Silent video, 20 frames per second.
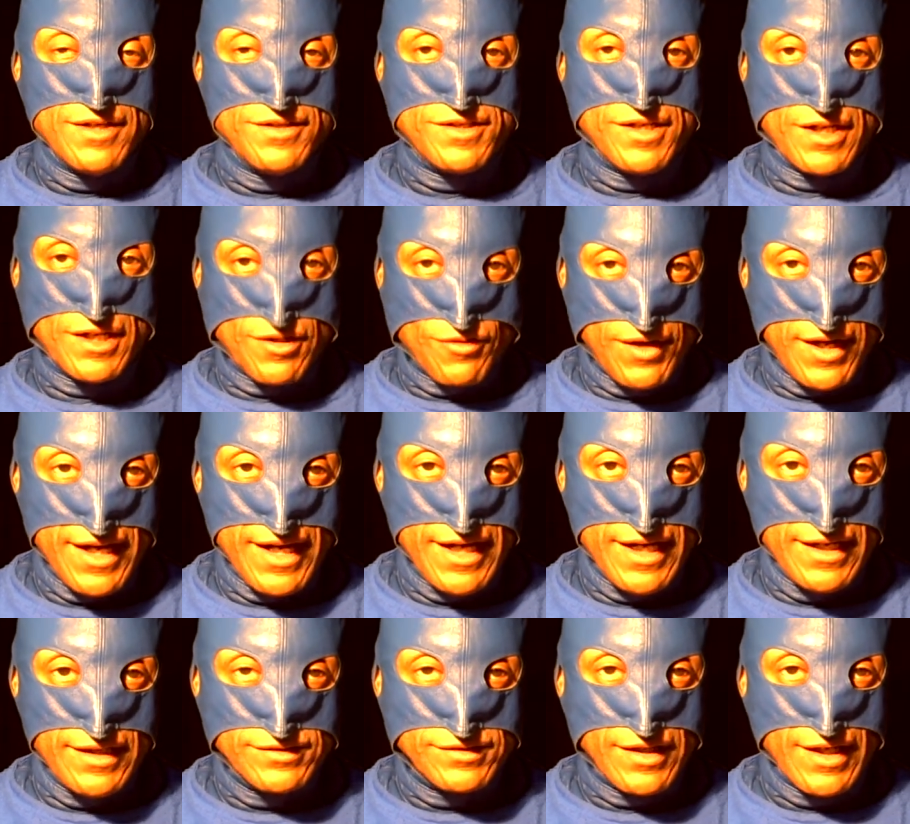
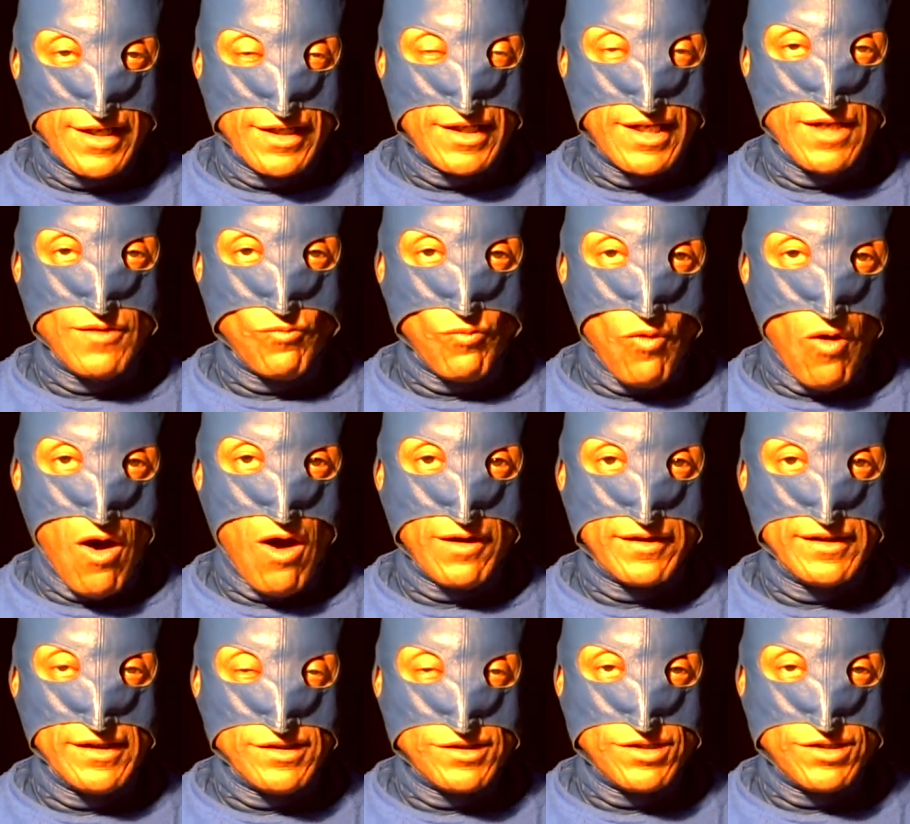degrees can
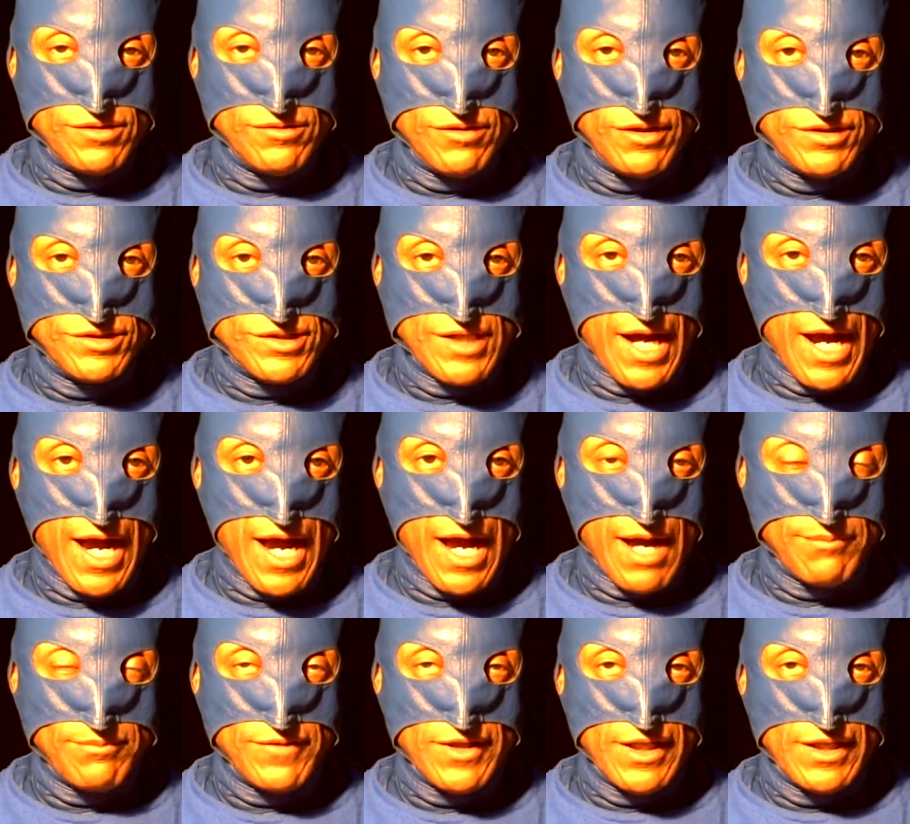walk into a
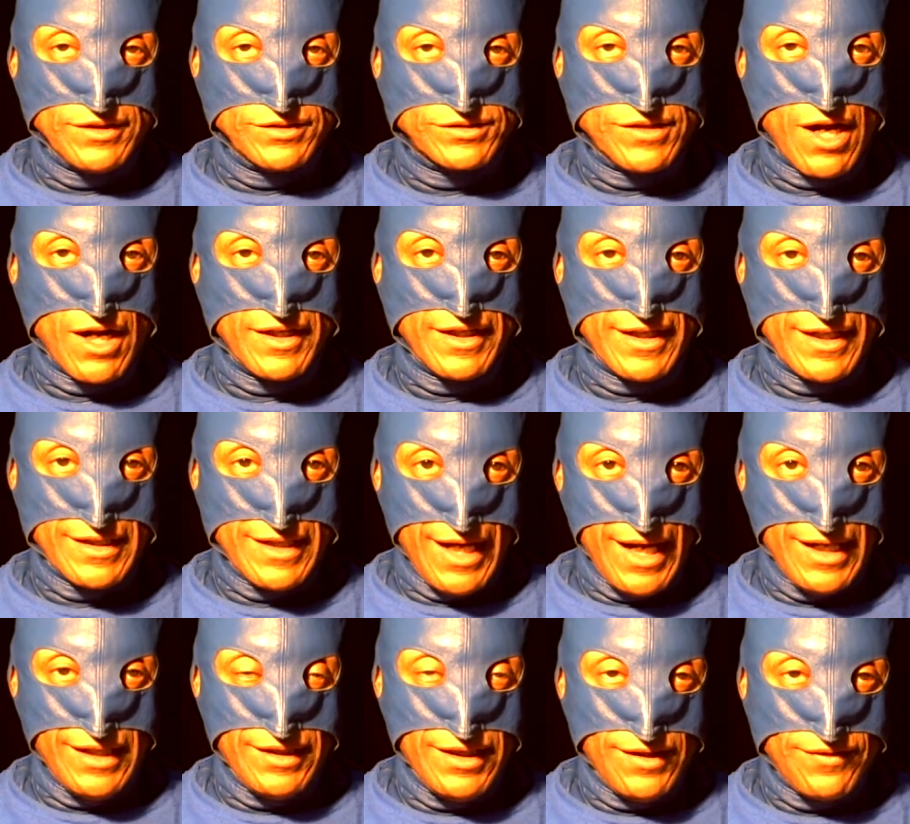job starting at
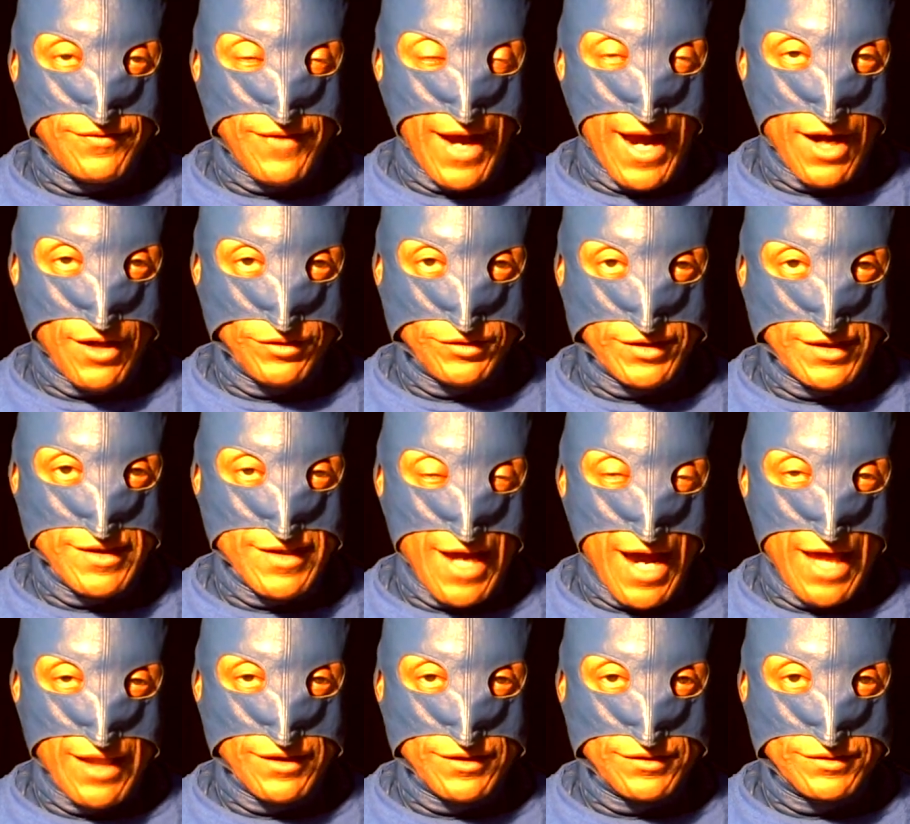
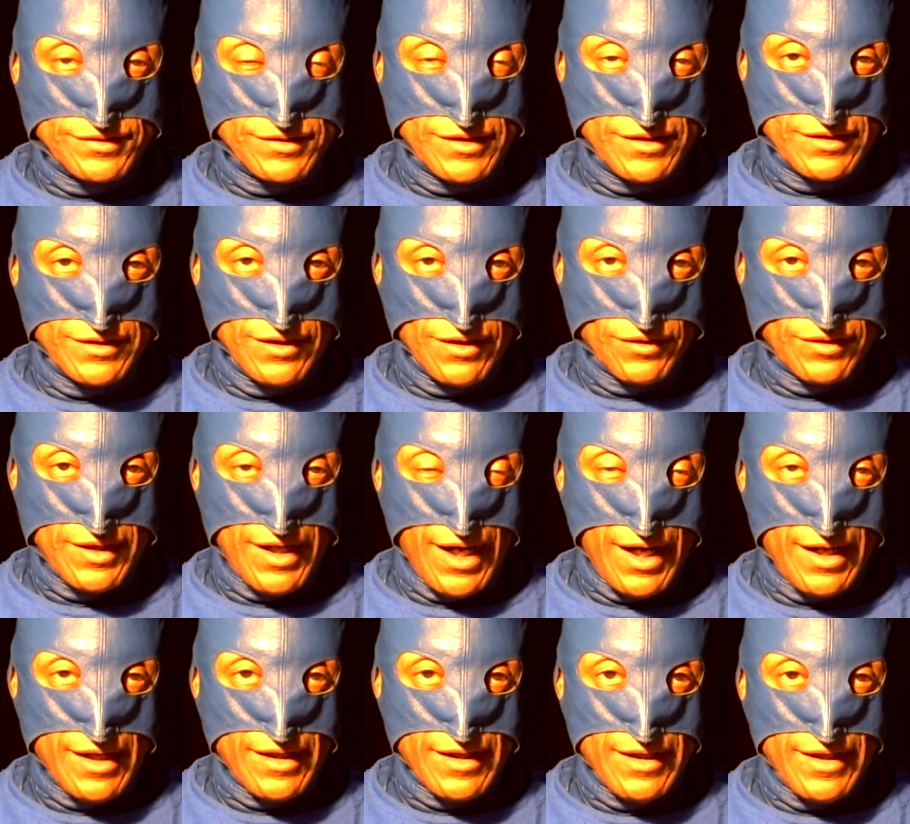$80,000,
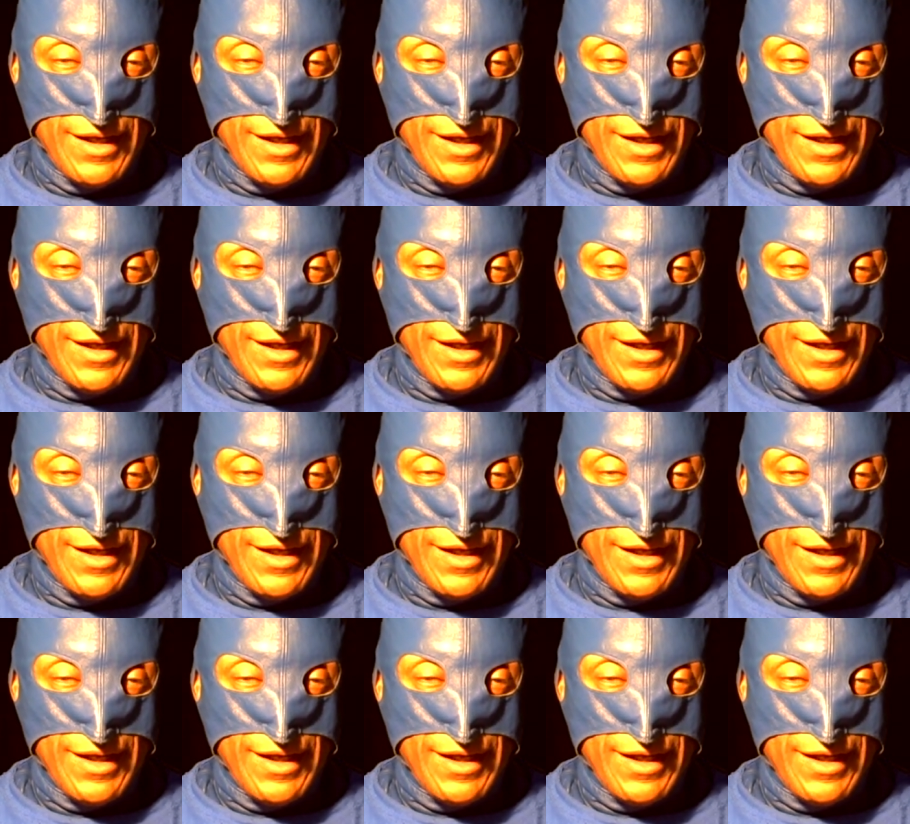okay?